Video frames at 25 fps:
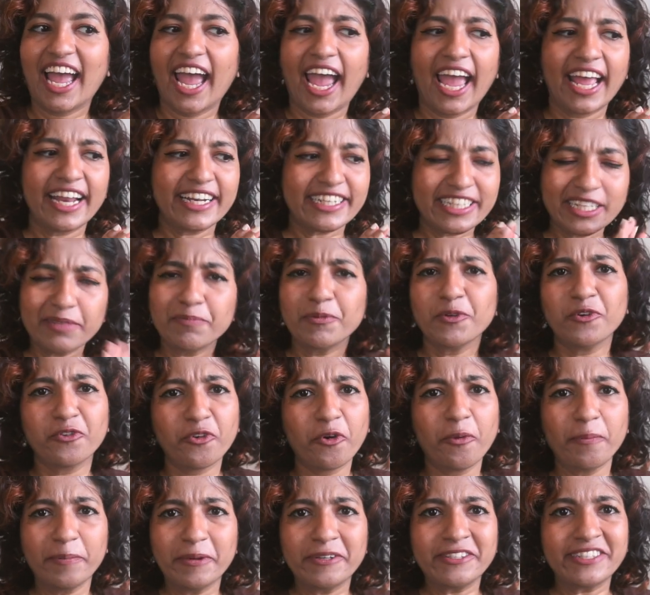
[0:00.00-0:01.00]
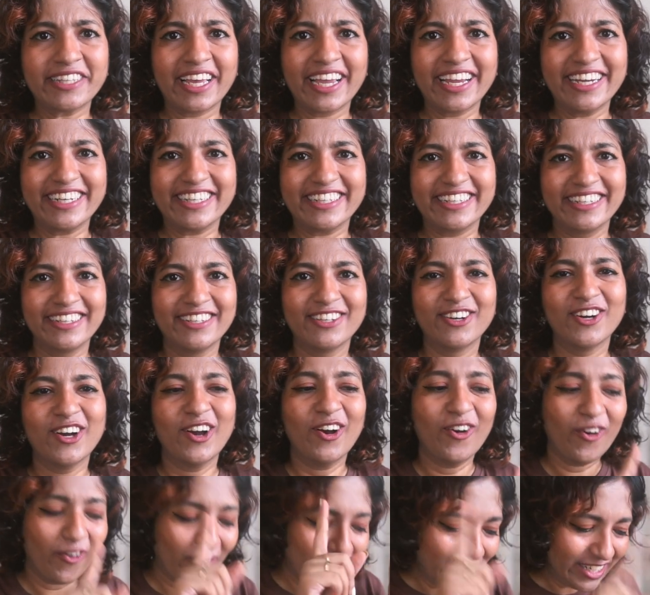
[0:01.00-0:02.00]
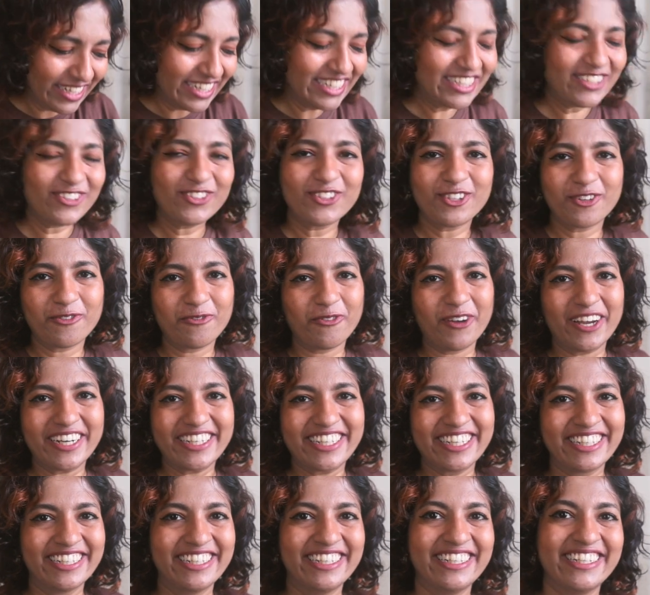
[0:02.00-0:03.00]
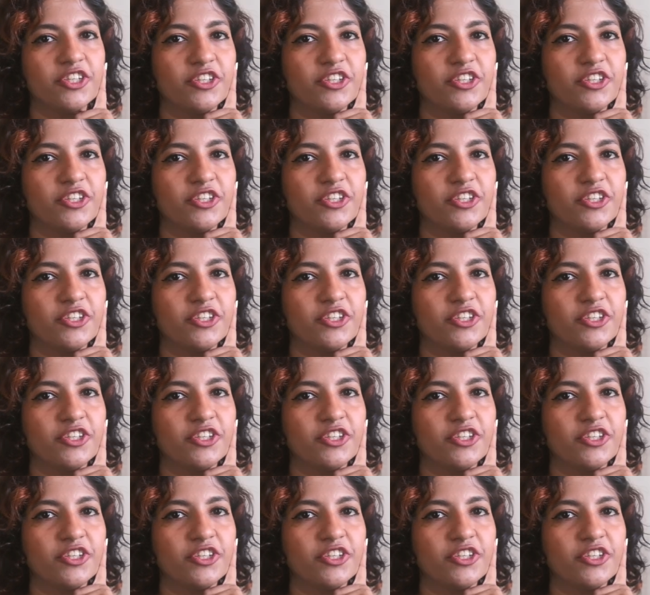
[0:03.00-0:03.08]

and keep your comb aside. Only use it wet.